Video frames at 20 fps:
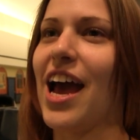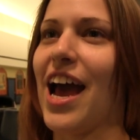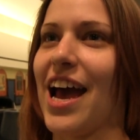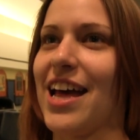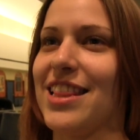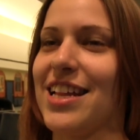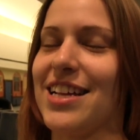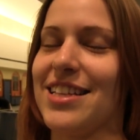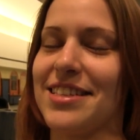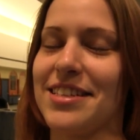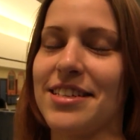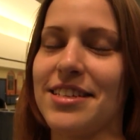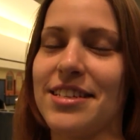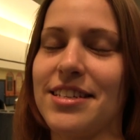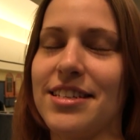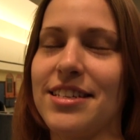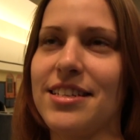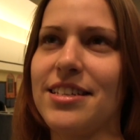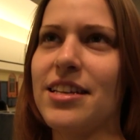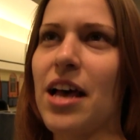And then
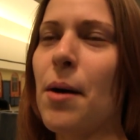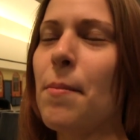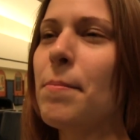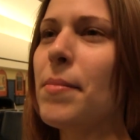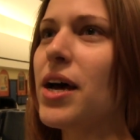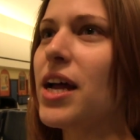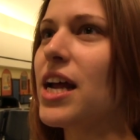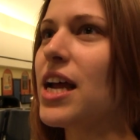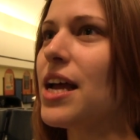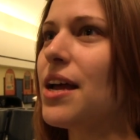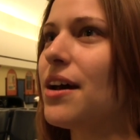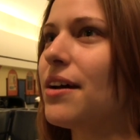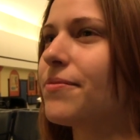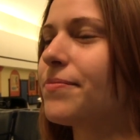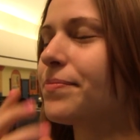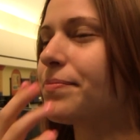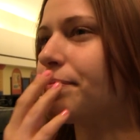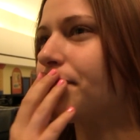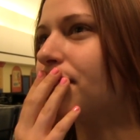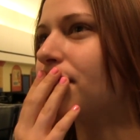somebody
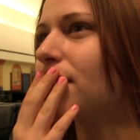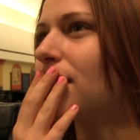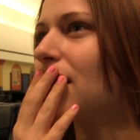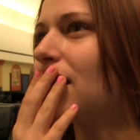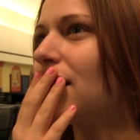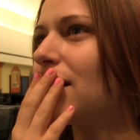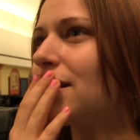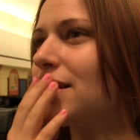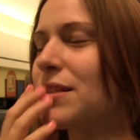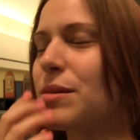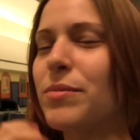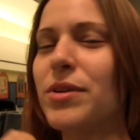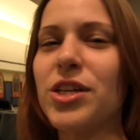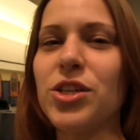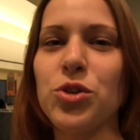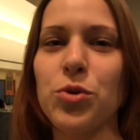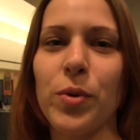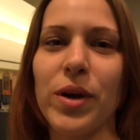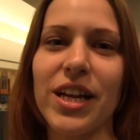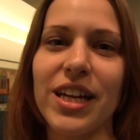somebody
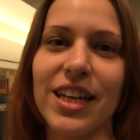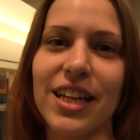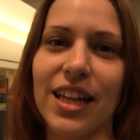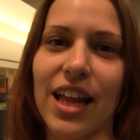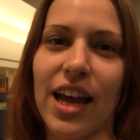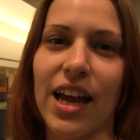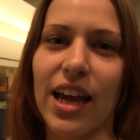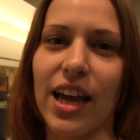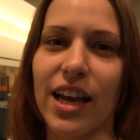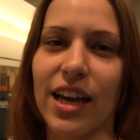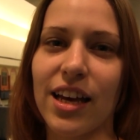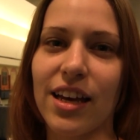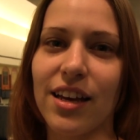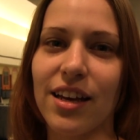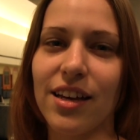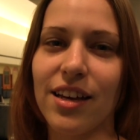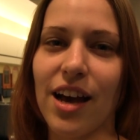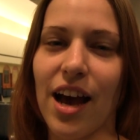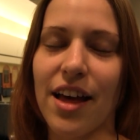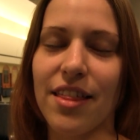tweeted like,
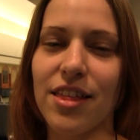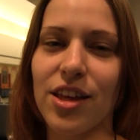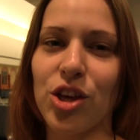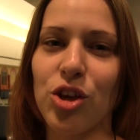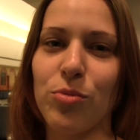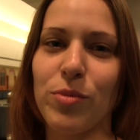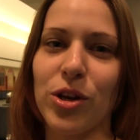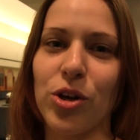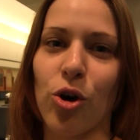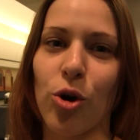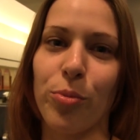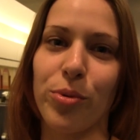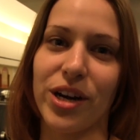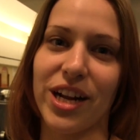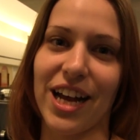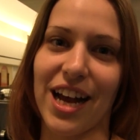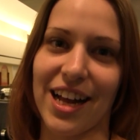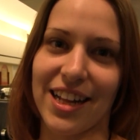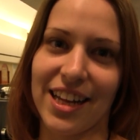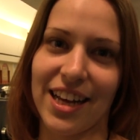I think you mean
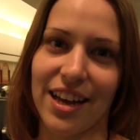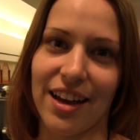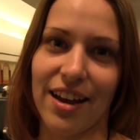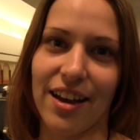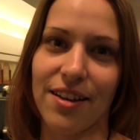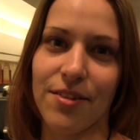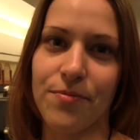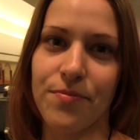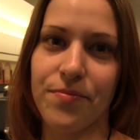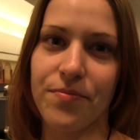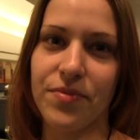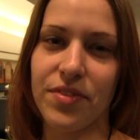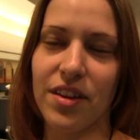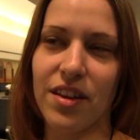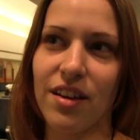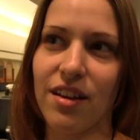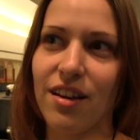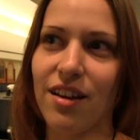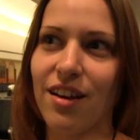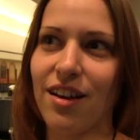obrigada.
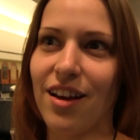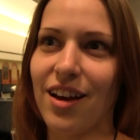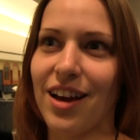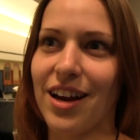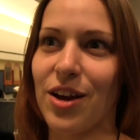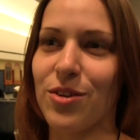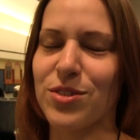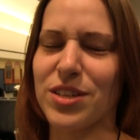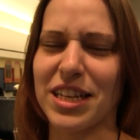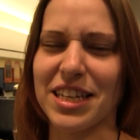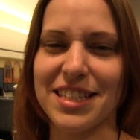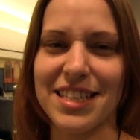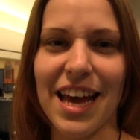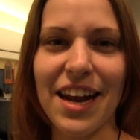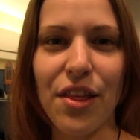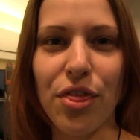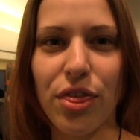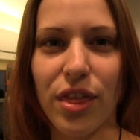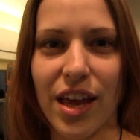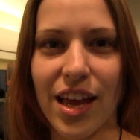And I was like, is
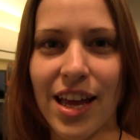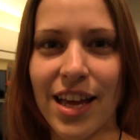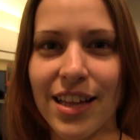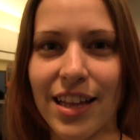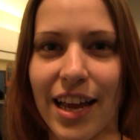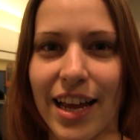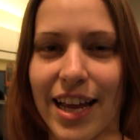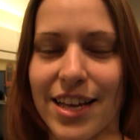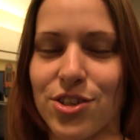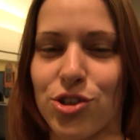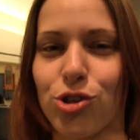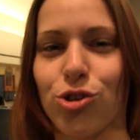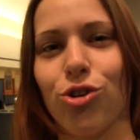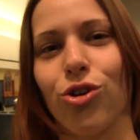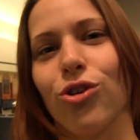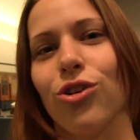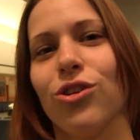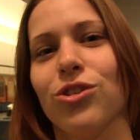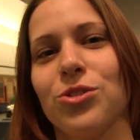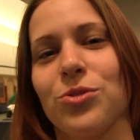that a thing? Like as a
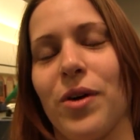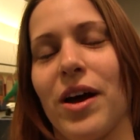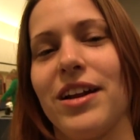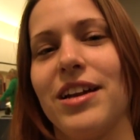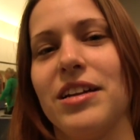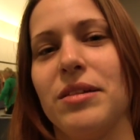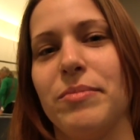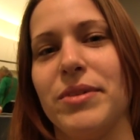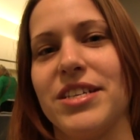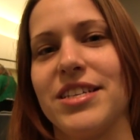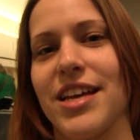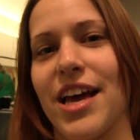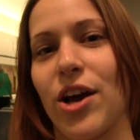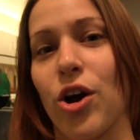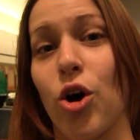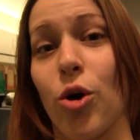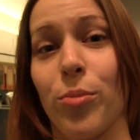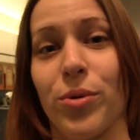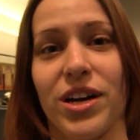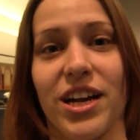girl, do I need to be saying
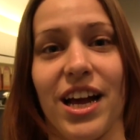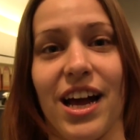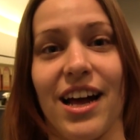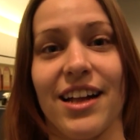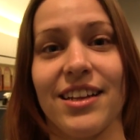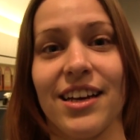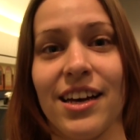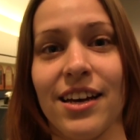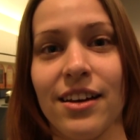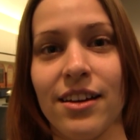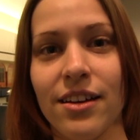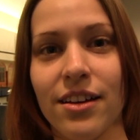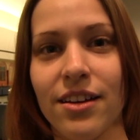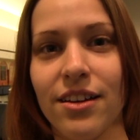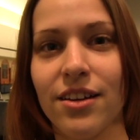obrigada?